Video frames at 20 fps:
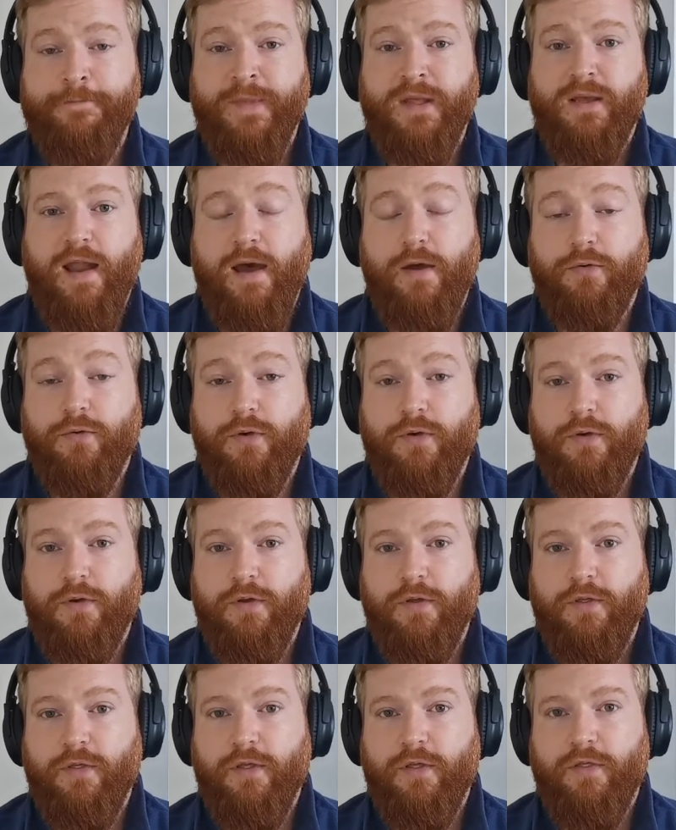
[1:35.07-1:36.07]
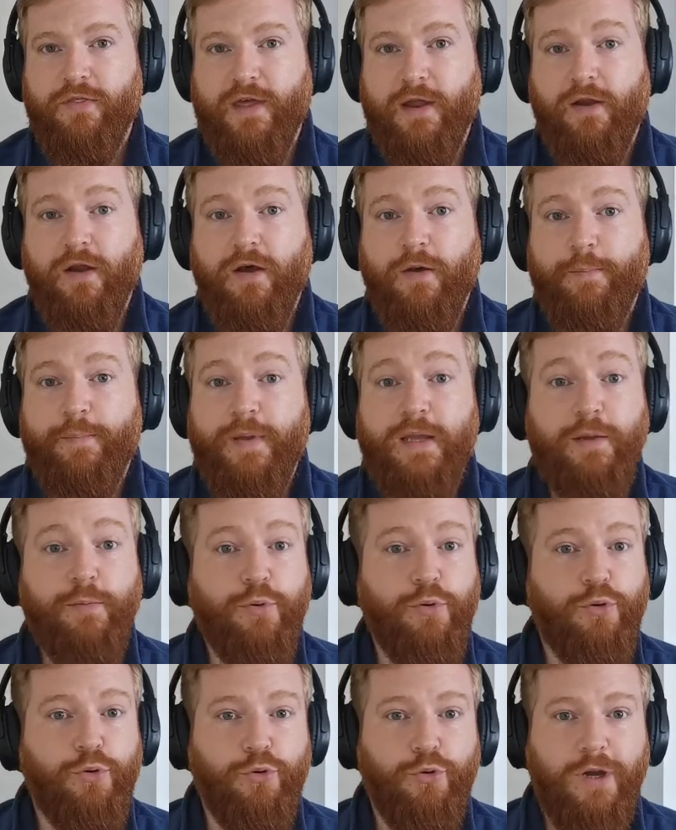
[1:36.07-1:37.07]
Now, there are
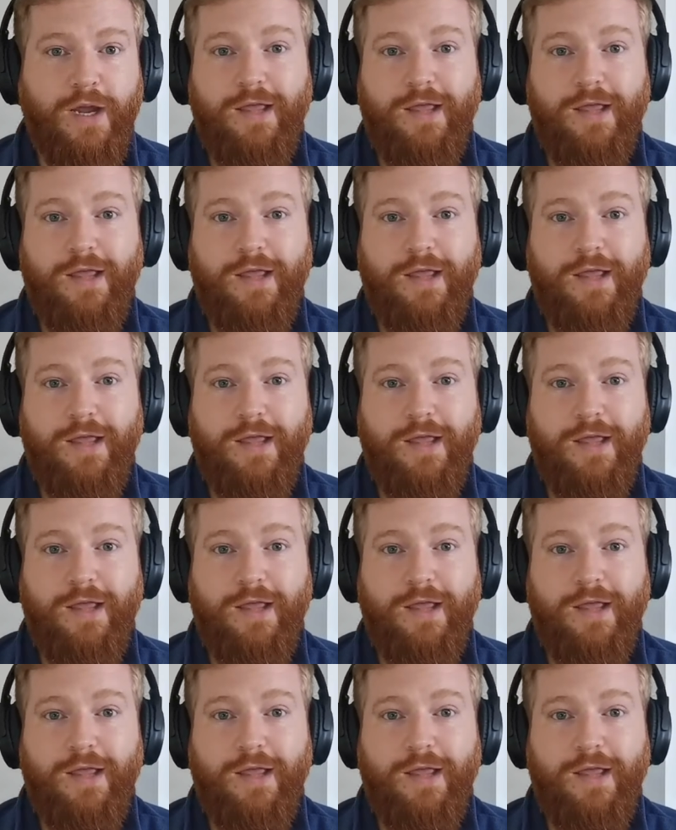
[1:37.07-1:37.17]
people